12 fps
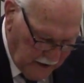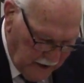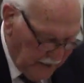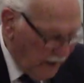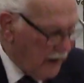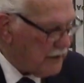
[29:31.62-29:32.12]

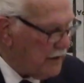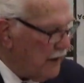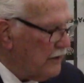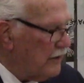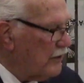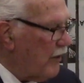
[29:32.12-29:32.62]
And then it says
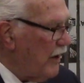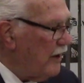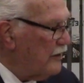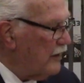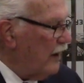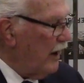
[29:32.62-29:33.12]
a
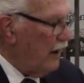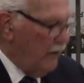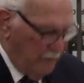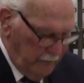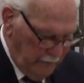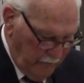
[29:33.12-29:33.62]
strange thing.
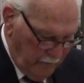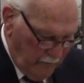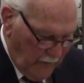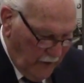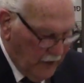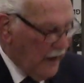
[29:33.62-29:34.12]

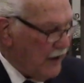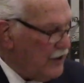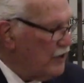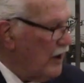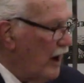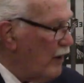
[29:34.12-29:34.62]
They
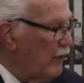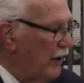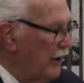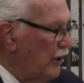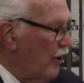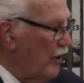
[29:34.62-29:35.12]
shall
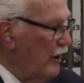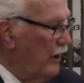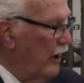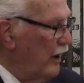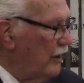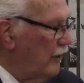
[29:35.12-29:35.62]
return
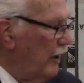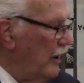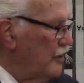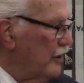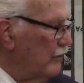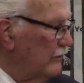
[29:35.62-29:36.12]
to Egypt.